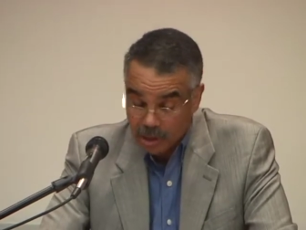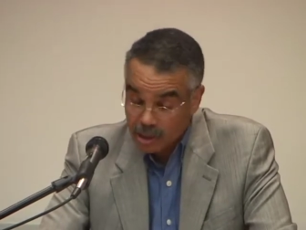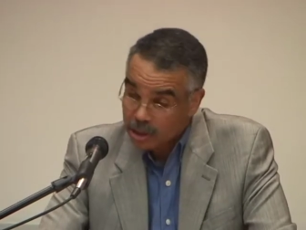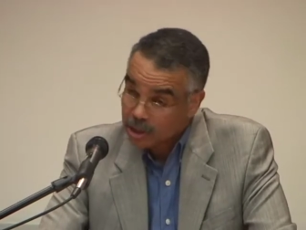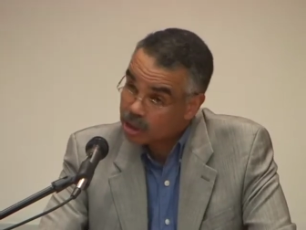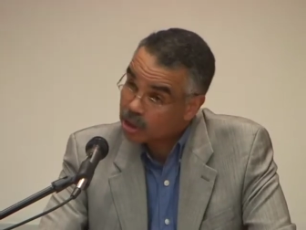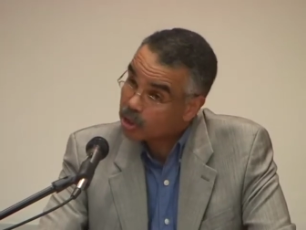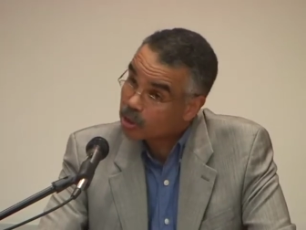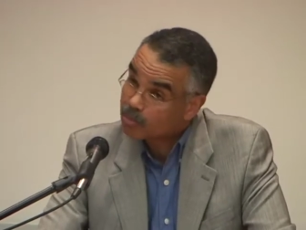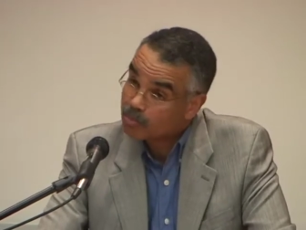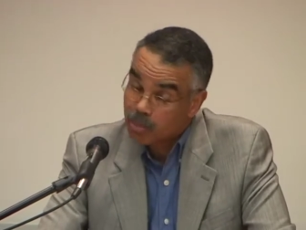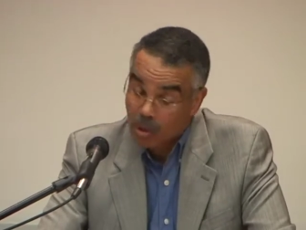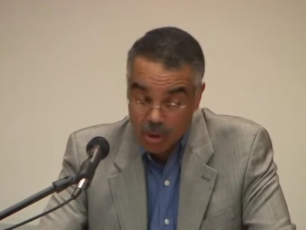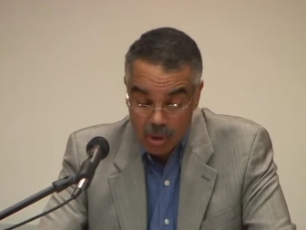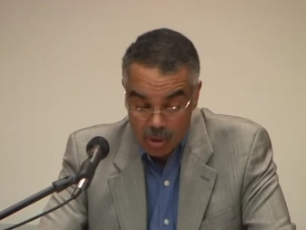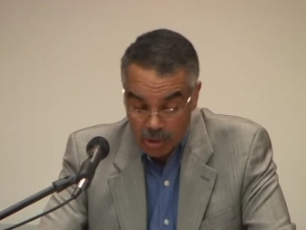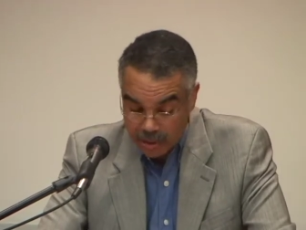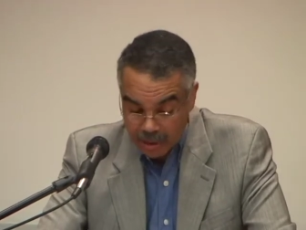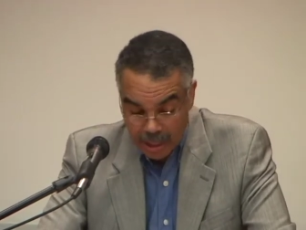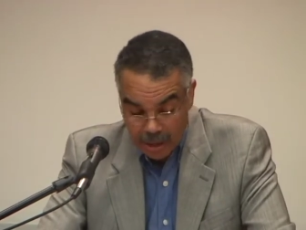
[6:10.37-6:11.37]
Here,
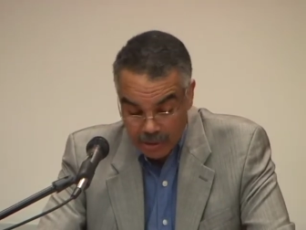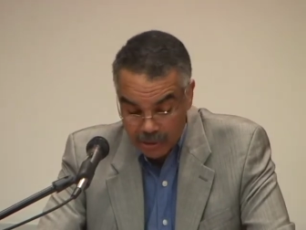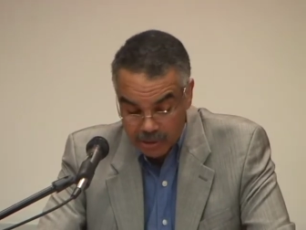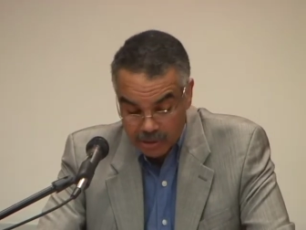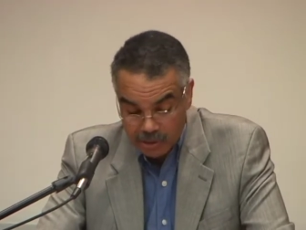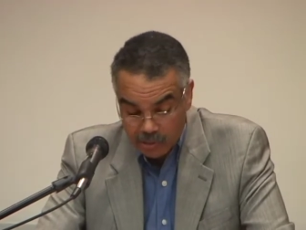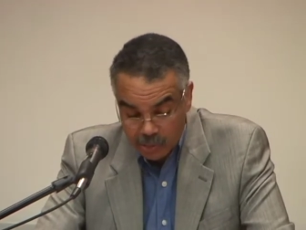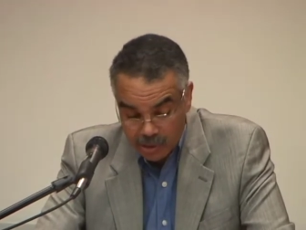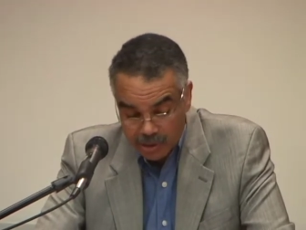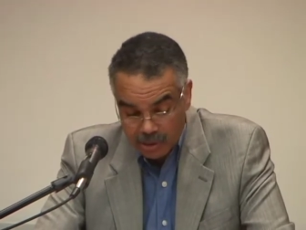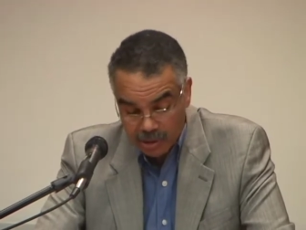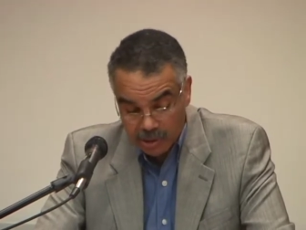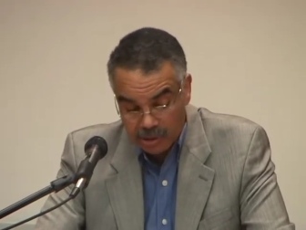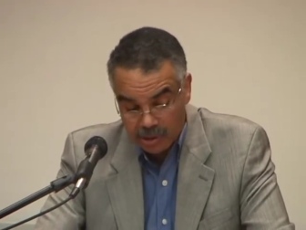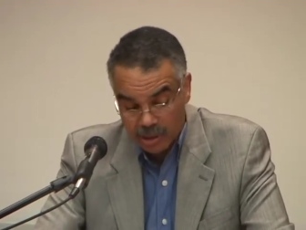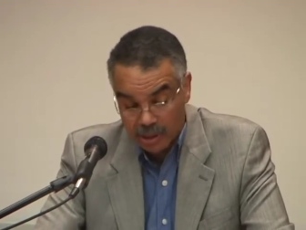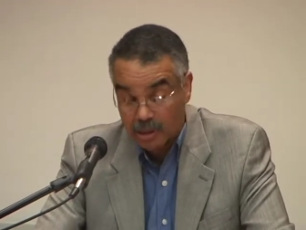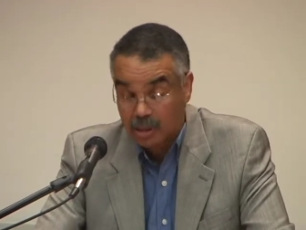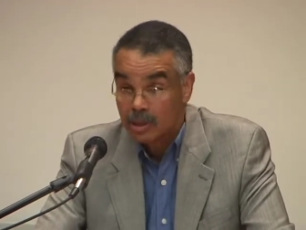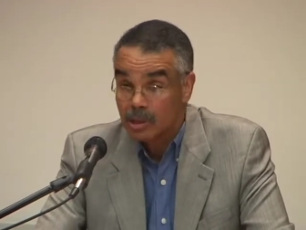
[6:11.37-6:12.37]
Paul
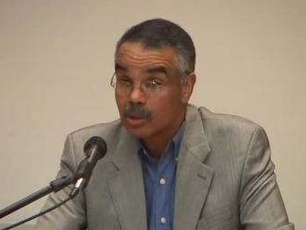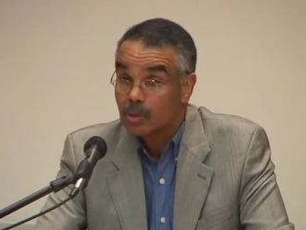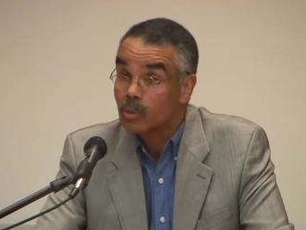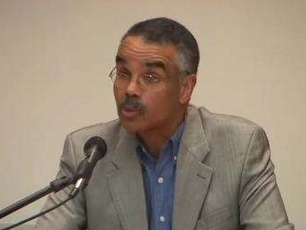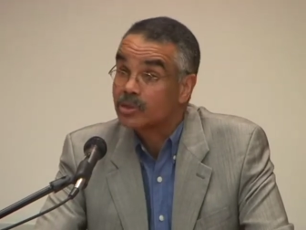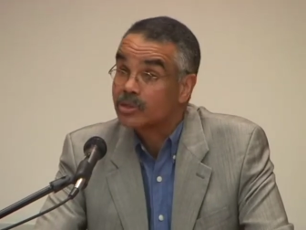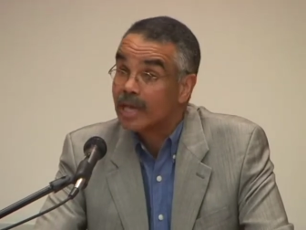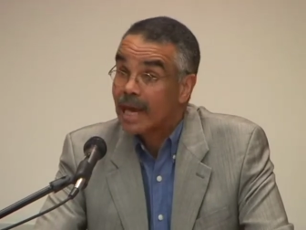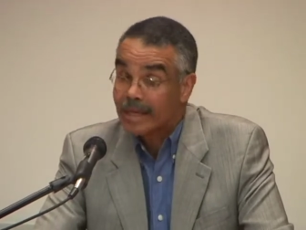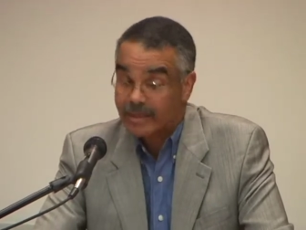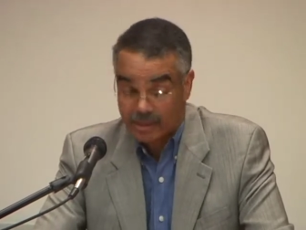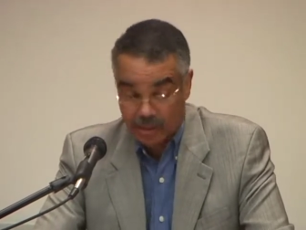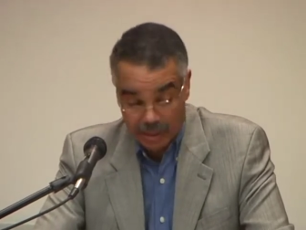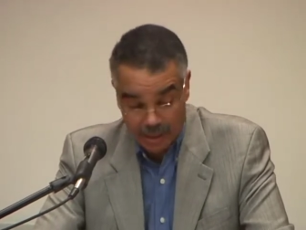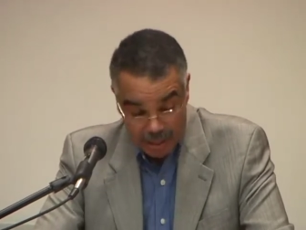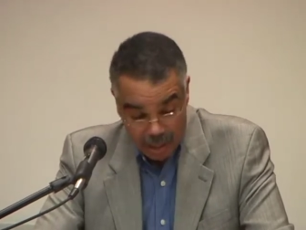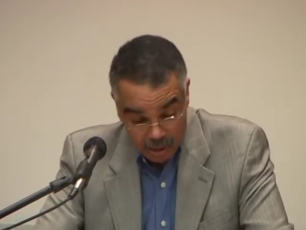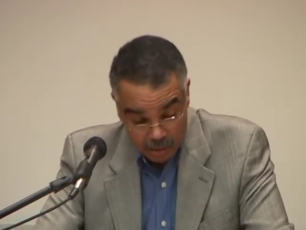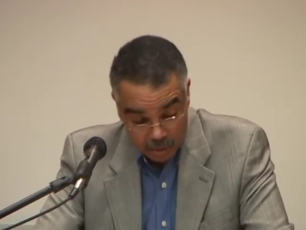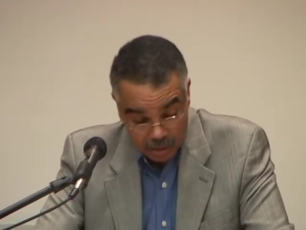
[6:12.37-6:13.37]
characteristically was acting
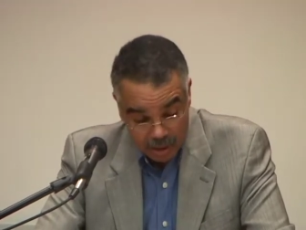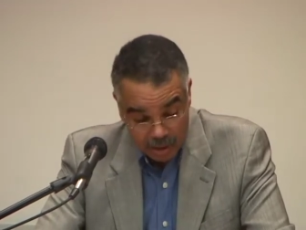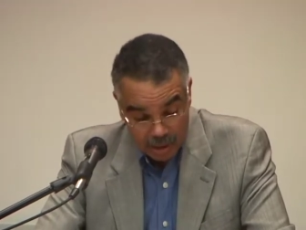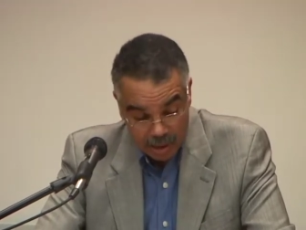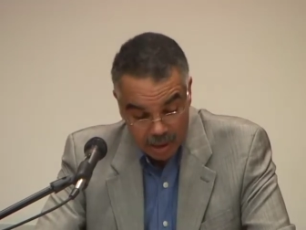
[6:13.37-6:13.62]
out.